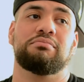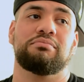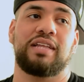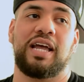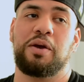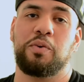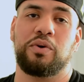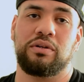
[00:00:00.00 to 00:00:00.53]

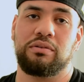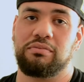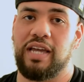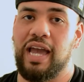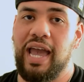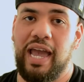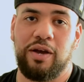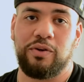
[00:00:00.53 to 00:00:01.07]
they were
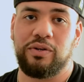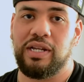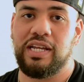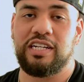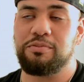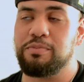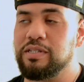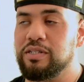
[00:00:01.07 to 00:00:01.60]
gay or
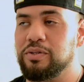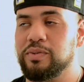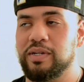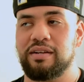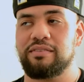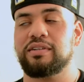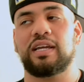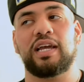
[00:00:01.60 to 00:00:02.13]
lesbian or
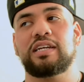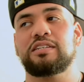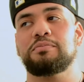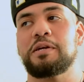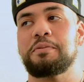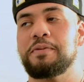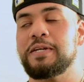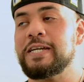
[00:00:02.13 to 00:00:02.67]
whatever the case
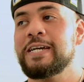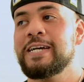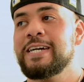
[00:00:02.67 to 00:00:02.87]
may be.